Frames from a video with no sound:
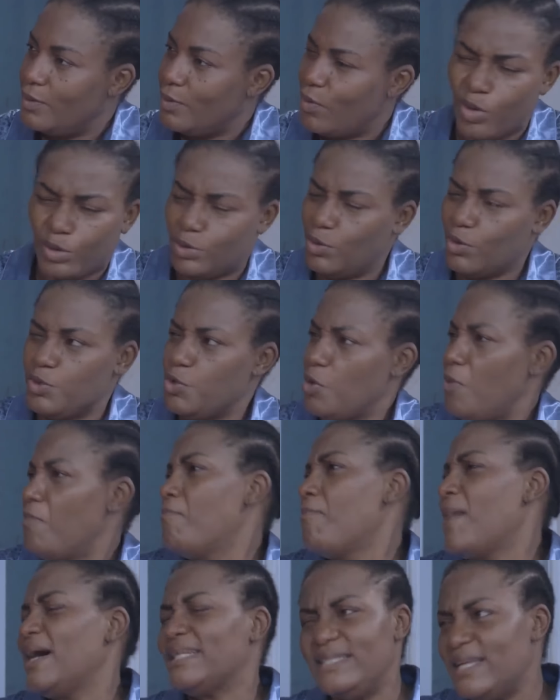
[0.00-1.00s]
Or does your
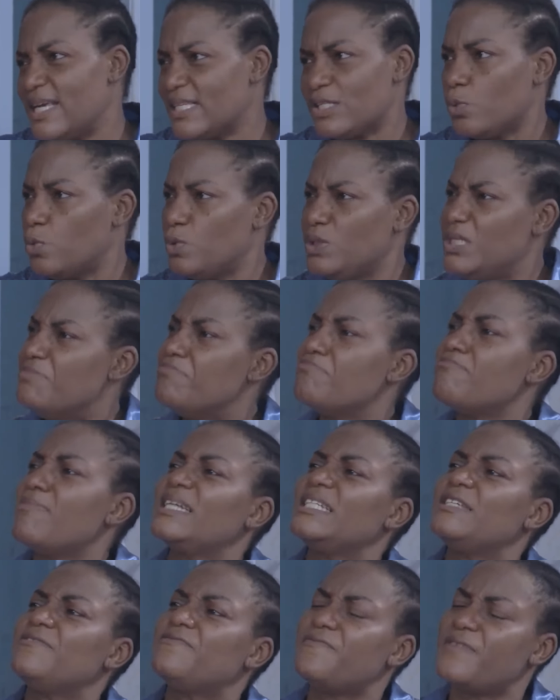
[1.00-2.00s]
madness only
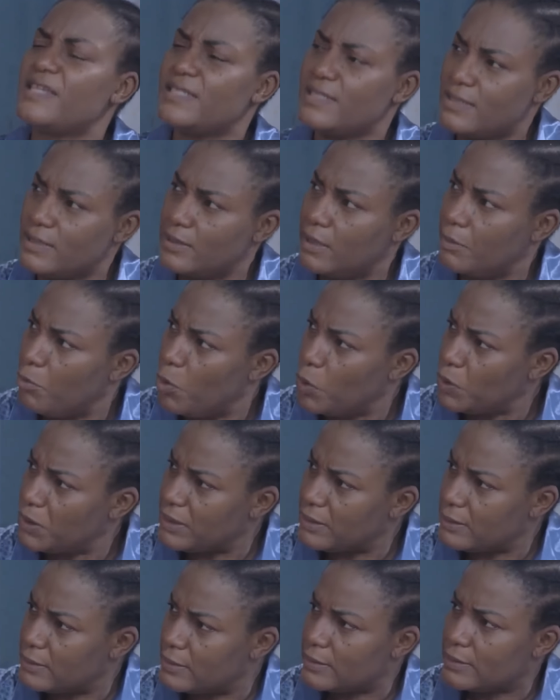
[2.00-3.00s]
manifest in the
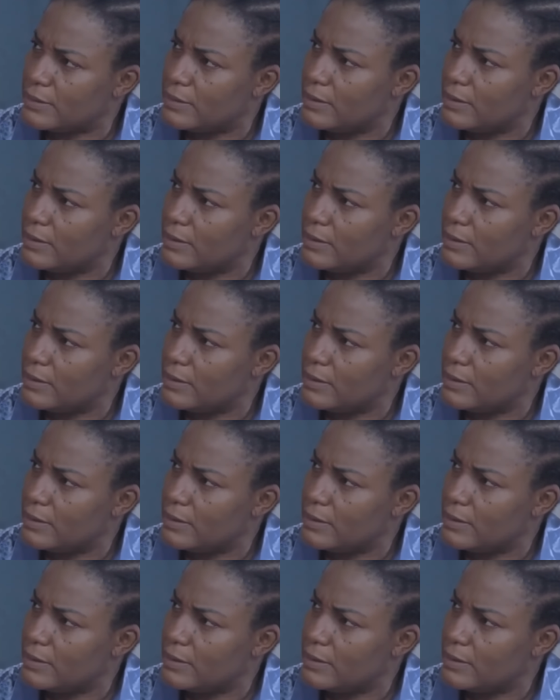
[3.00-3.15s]
mornings?